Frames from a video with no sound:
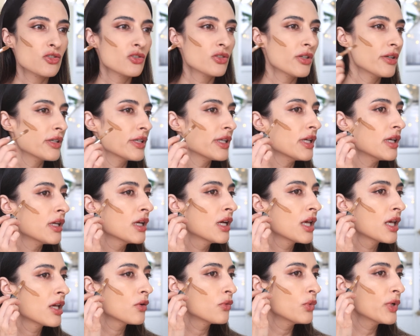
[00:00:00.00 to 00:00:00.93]
dirty,
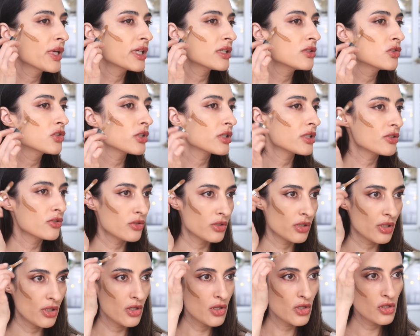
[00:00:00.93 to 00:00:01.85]
we can just
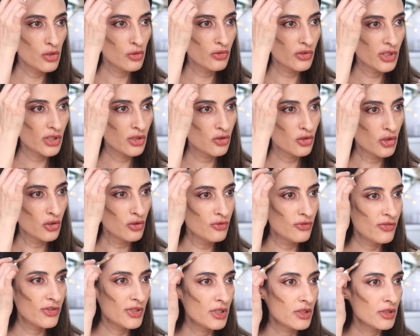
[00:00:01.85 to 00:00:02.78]
use the doe
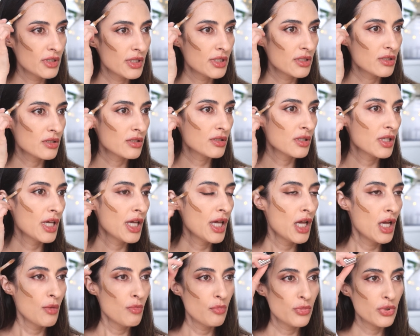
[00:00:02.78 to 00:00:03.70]
foot. That's
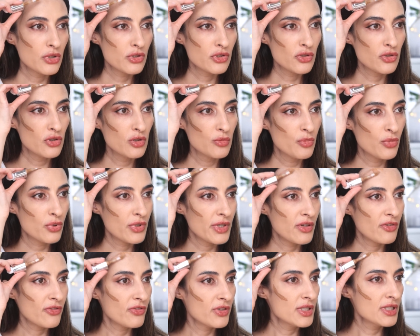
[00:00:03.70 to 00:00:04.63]
personal
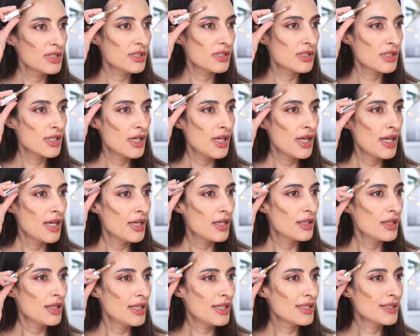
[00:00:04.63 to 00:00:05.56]
preference.
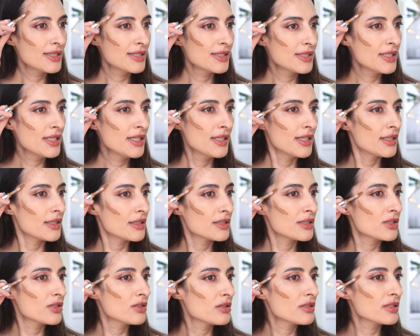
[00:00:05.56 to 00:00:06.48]
Let's see. Yeah,
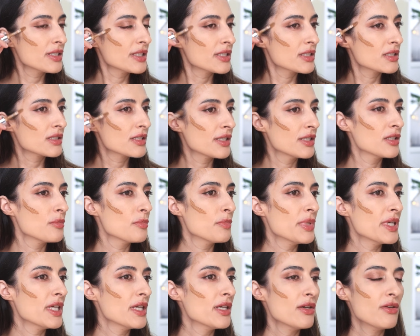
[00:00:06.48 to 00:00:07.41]
this looks like it's gonna
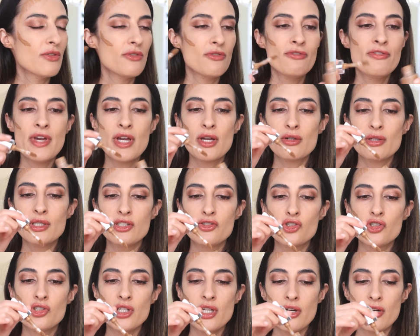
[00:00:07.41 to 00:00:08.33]
be very
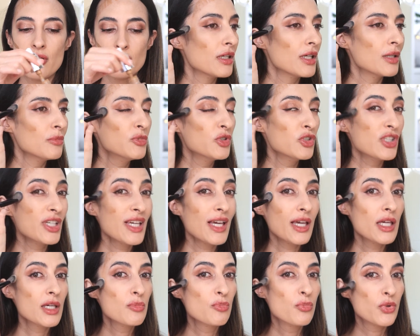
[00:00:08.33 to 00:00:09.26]
sheer. I'm using
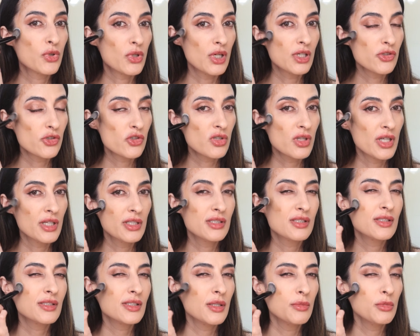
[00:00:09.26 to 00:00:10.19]
a brush that is
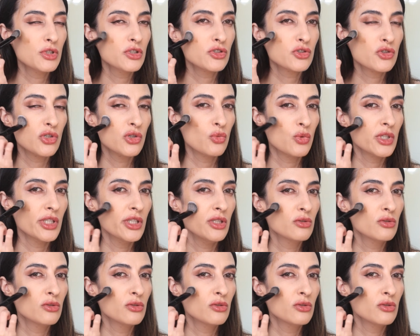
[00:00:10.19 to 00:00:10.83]
similar to the one he